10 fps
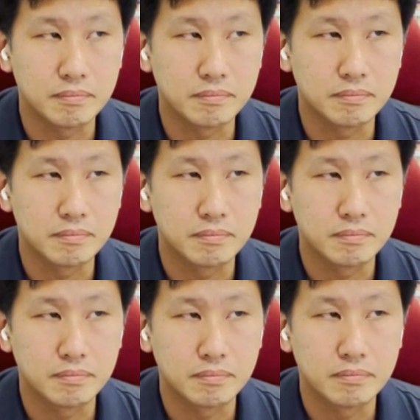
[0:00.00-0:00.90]

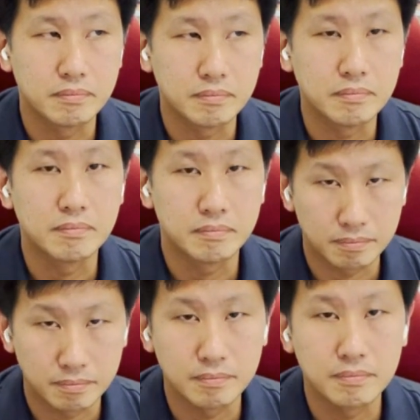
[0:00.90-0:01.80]

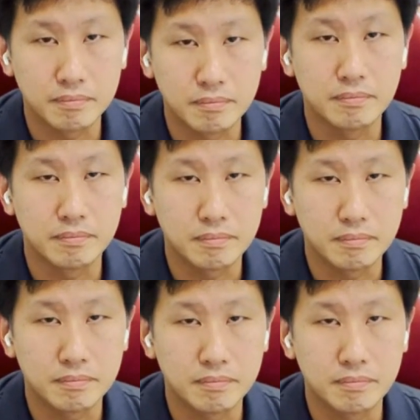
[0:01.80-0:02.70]

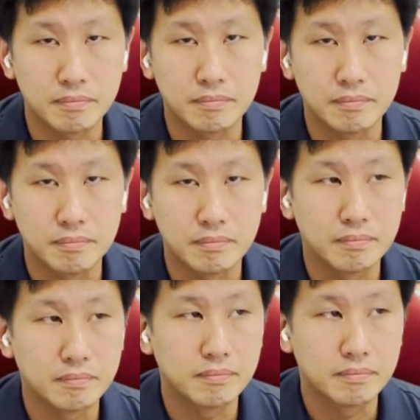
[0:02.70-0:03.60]

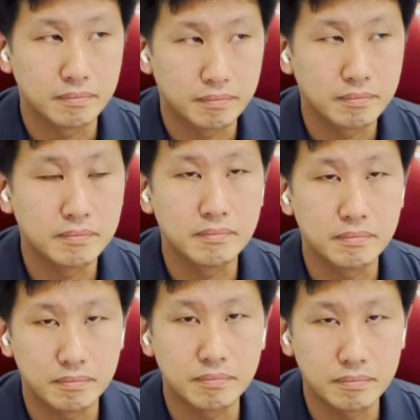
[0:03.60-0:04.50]

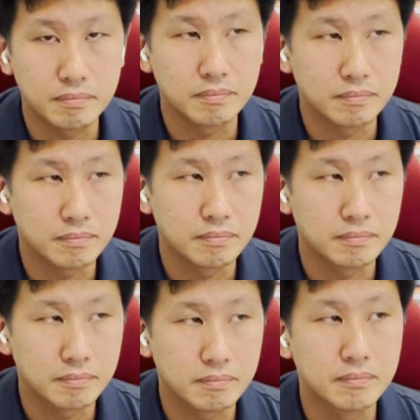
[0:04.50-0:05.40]

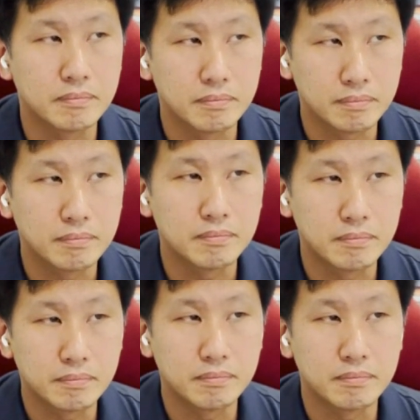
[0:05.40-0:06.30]

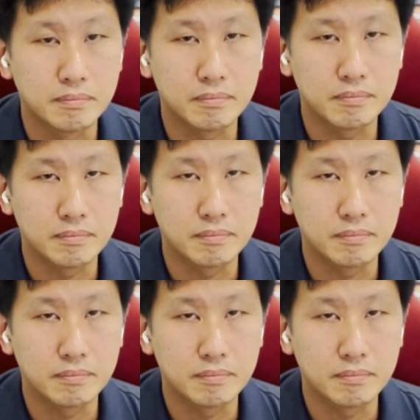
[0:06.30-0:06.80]
[no speech]